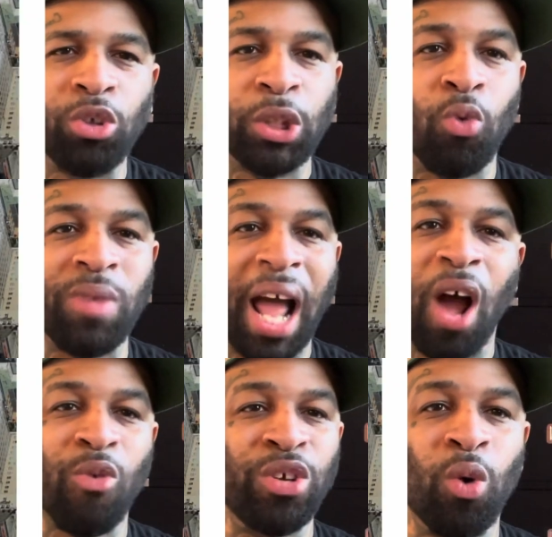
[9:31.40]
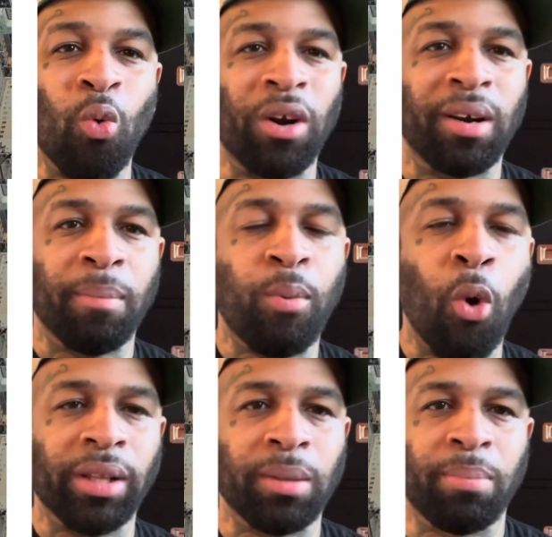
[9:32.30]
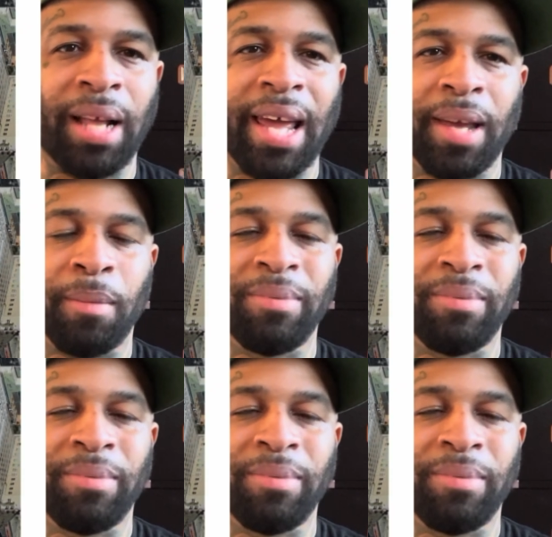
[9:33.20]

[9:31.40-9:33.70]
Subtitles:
so now you don't want to point the blame.